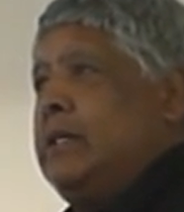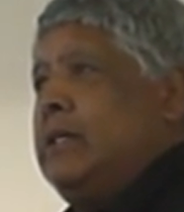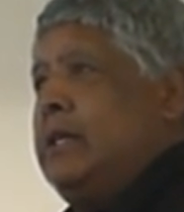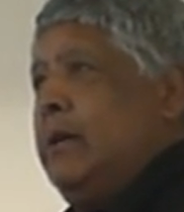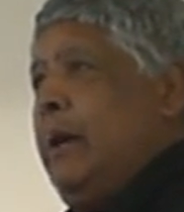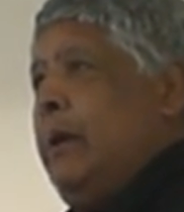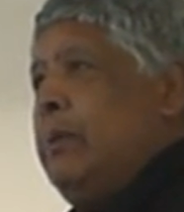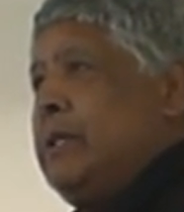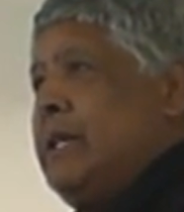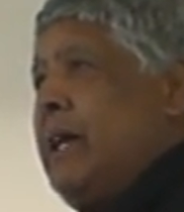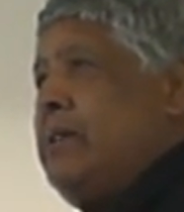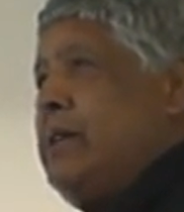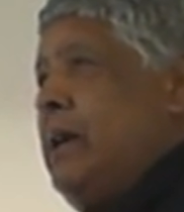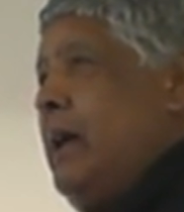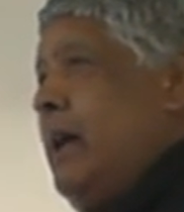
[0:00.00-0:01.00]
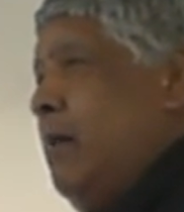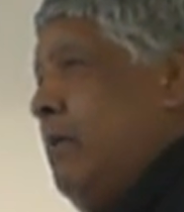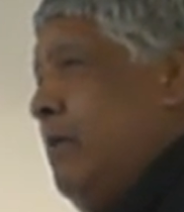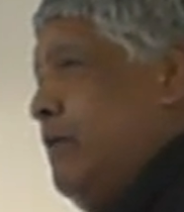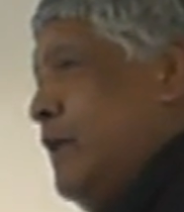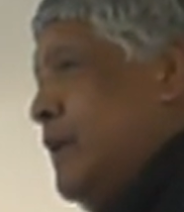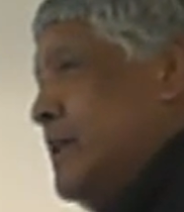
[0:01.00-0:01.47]
so he was actually here
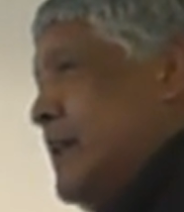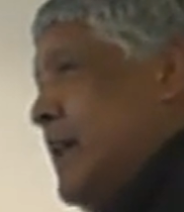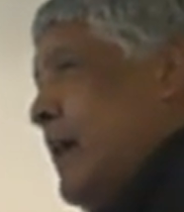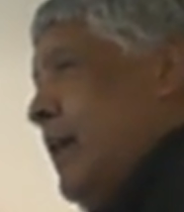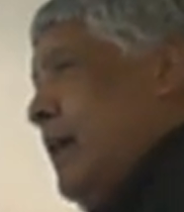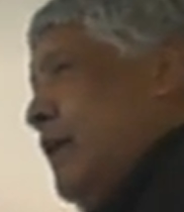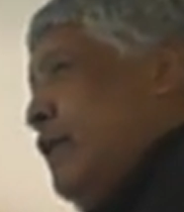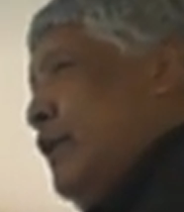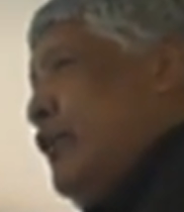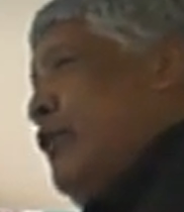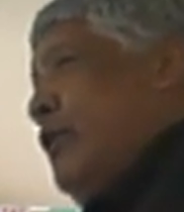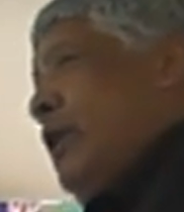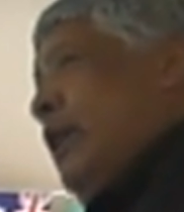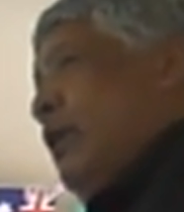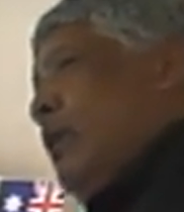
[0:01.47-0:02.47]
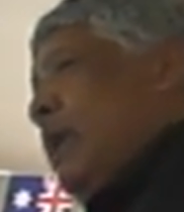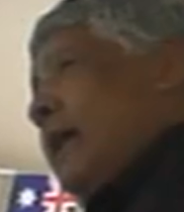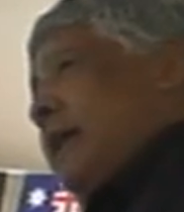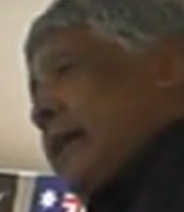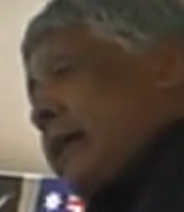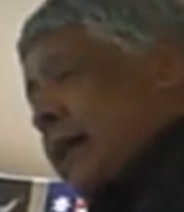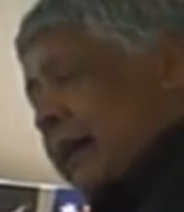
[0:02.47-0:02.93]
before the signing of the Treaty of
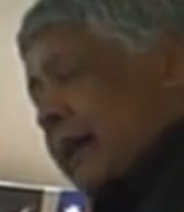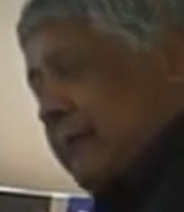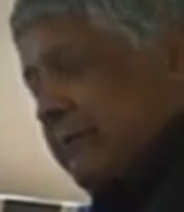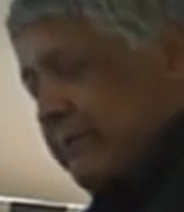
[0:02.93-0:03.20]
Waitangi.